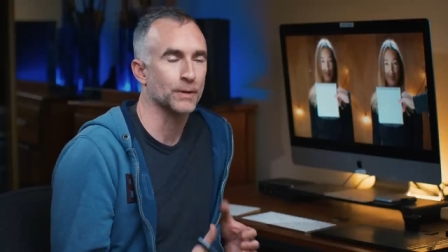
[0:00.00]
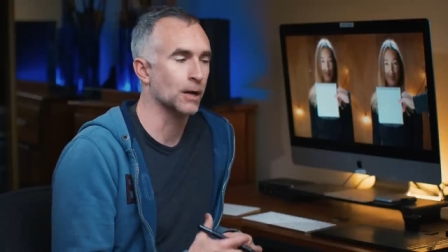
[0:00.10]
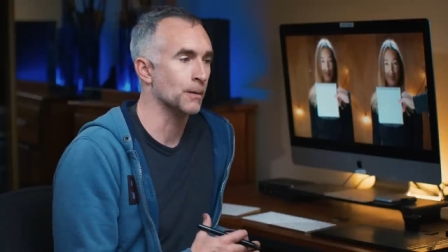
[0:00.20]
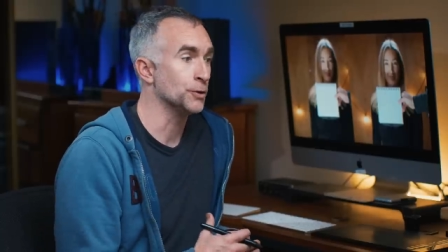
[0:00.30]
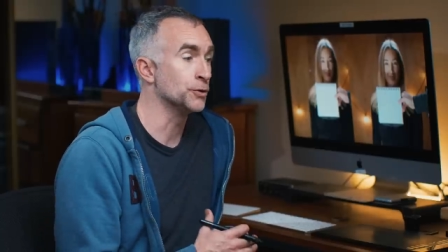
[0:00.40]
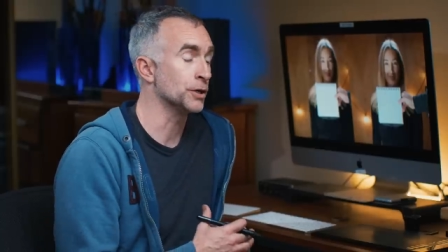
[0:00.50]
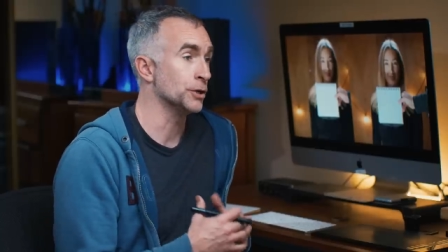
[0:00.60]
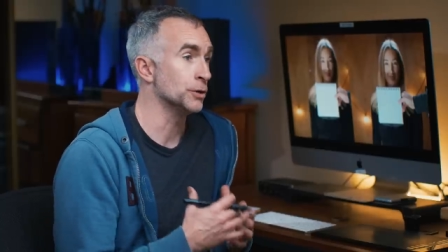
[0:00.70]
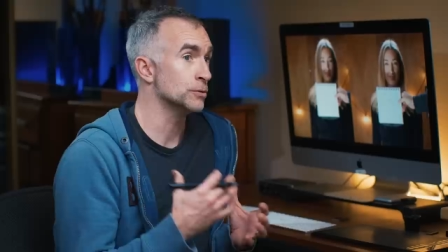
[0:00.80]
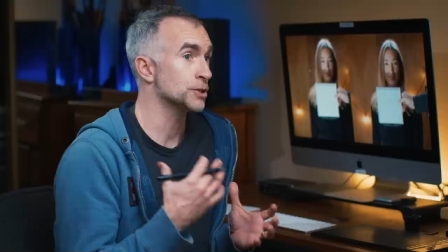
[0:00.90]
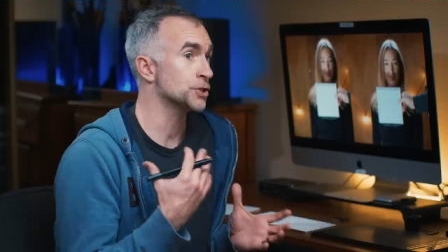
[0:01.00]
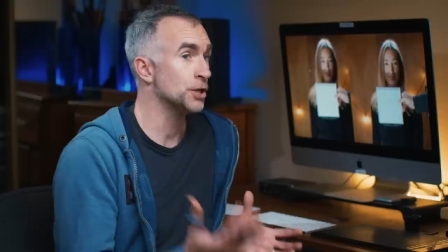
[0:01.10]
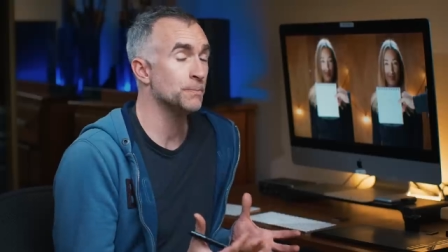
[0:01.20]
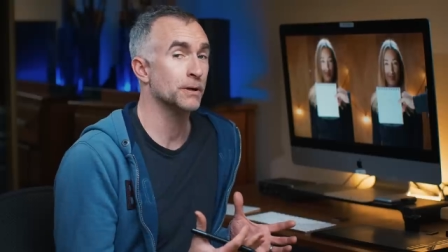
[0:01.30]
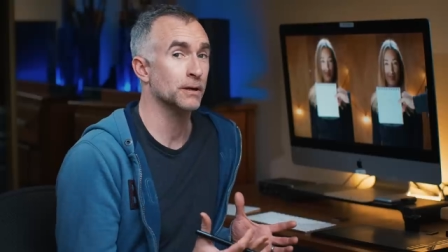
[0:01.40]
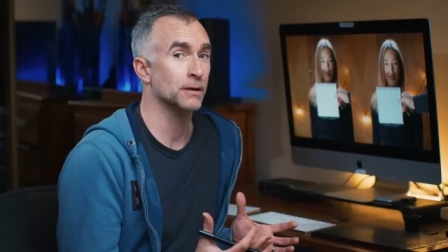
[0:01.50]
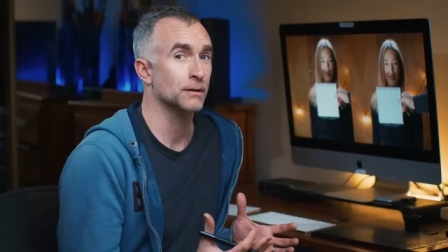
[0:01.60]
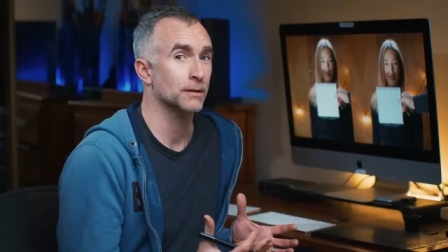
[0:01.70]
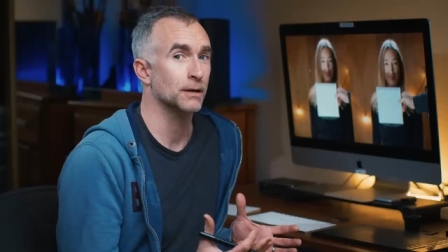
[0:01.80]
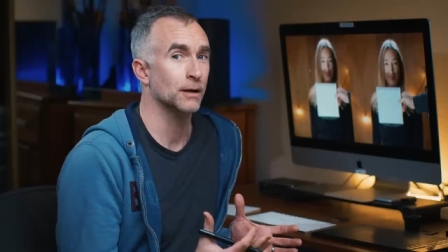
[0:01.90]
Um, you can use
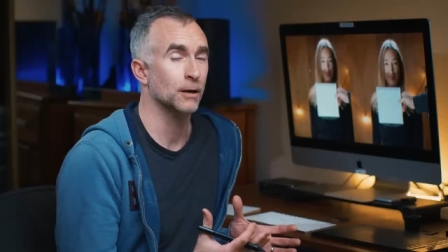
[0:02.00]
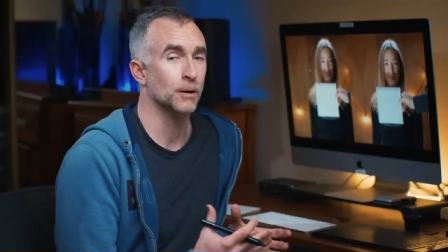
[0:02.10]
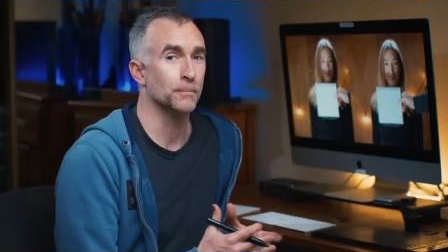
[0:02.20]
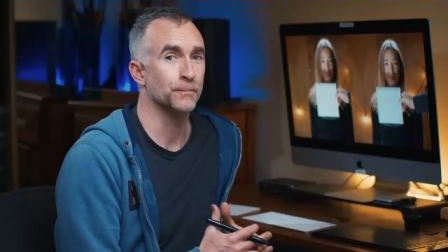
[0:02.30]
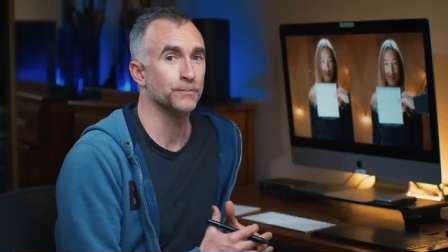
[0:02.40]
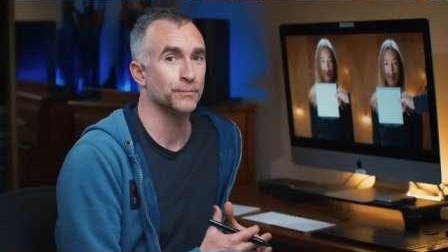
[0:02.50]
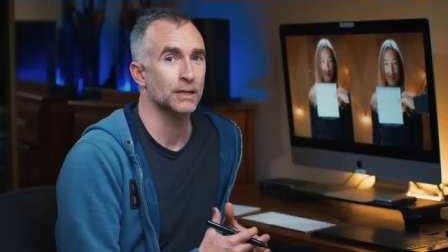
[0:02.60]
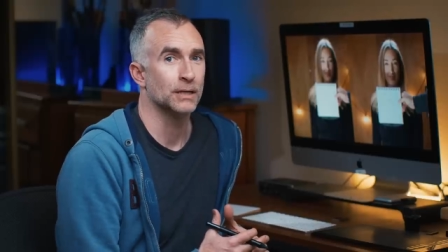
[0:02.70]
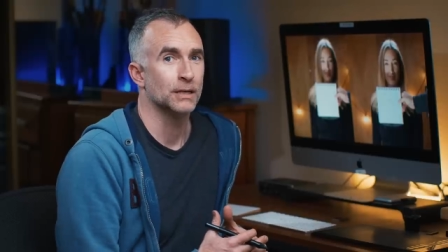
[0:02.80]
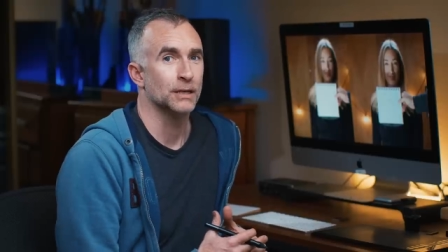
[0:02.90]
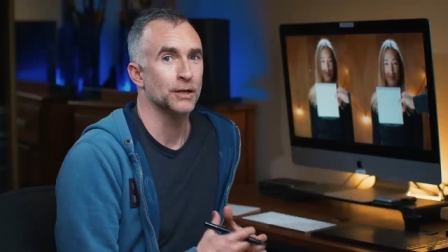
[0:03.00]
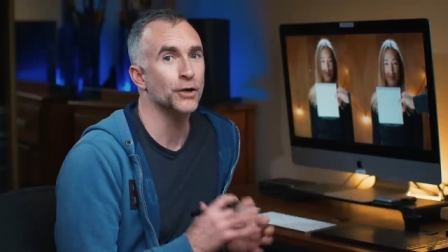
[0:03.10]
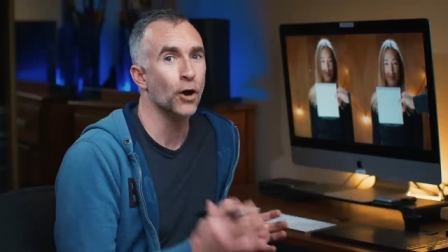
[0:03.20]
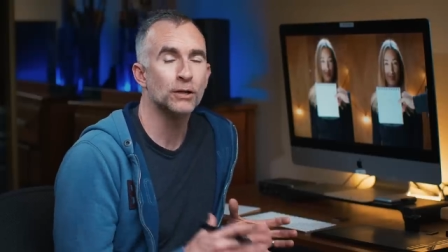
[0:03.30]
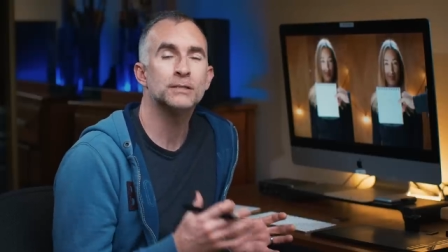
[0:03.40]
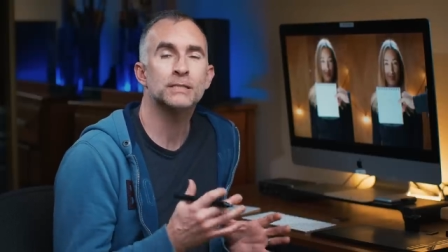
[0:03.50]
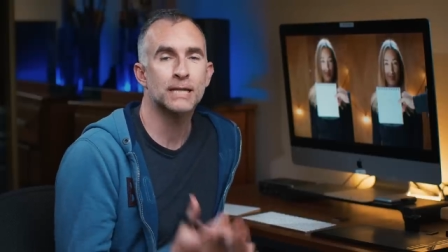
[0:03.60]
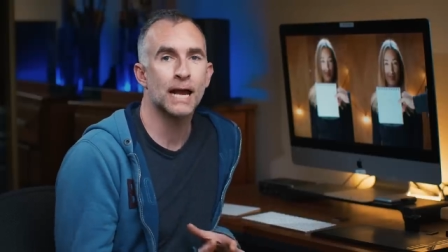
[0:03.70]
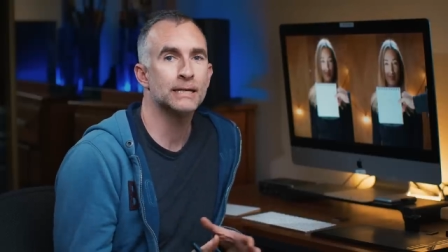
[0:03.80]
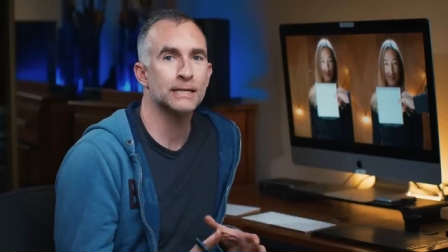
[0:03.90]
cheaper um,
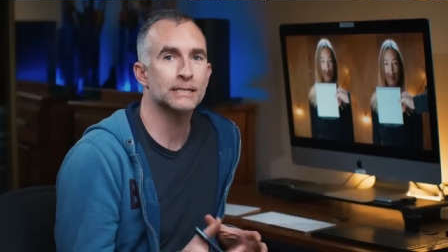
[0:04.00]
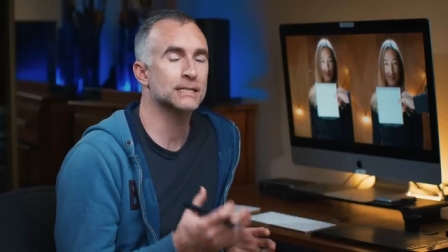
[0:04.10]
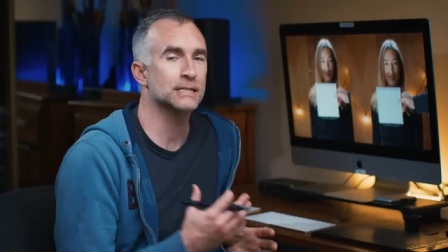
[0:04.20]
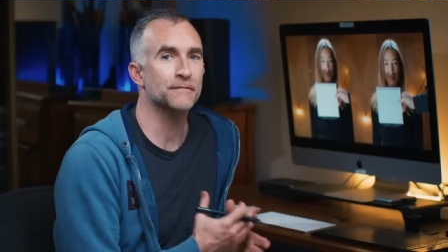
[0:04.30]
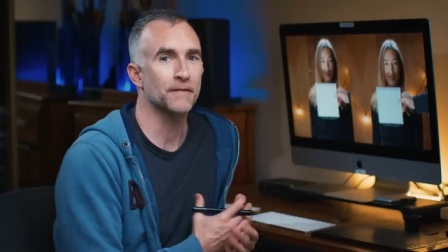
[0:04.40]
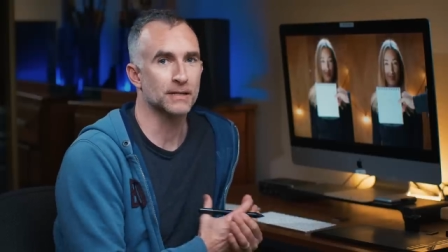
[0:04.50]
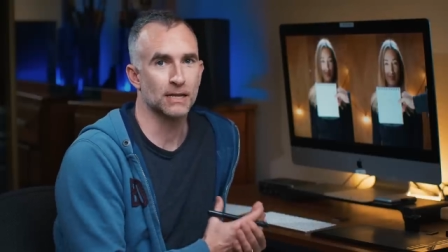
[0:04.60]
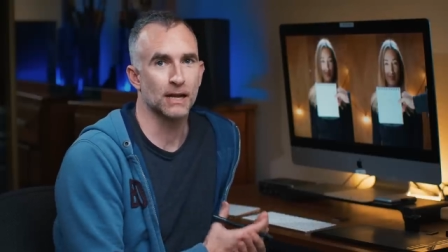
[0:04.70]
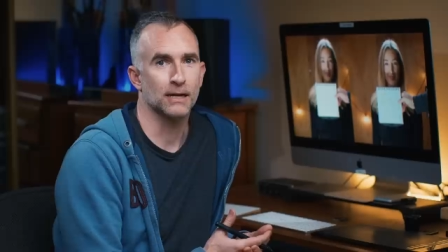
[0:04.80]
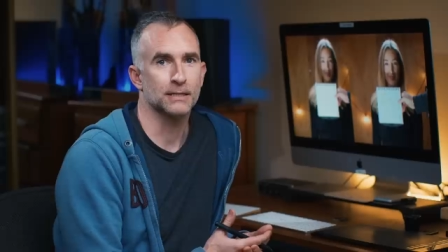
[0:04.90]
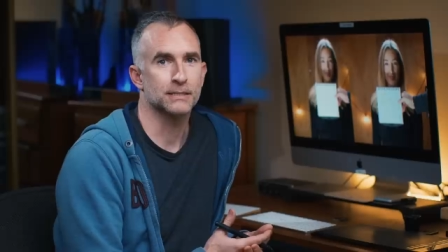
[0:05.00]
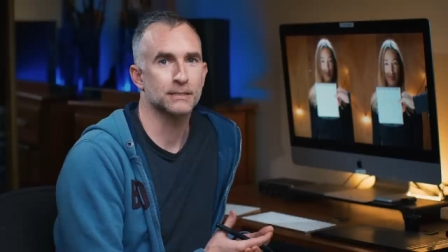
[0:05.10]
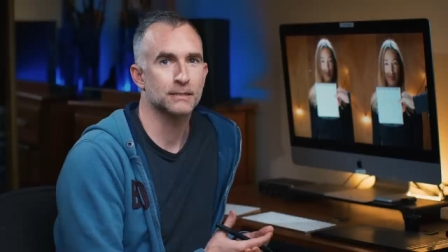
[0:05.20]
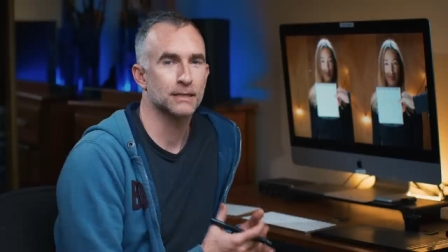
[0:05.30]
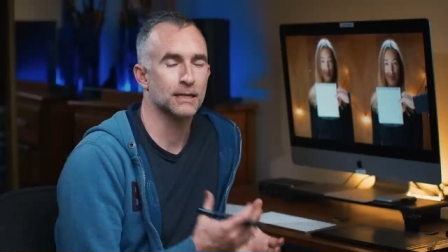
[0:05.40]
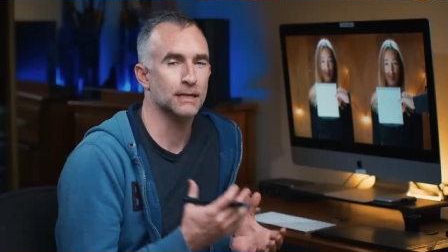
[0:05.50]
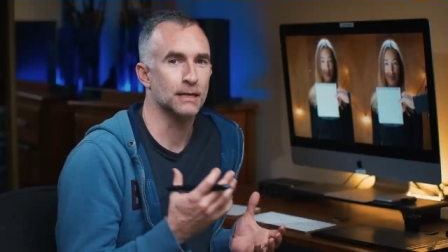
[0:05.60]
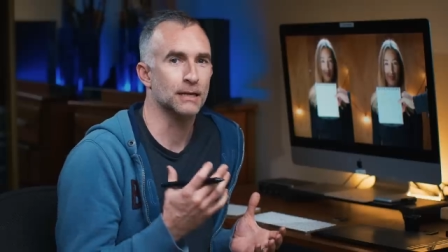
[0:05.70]
non-SanDisk CFast cards in,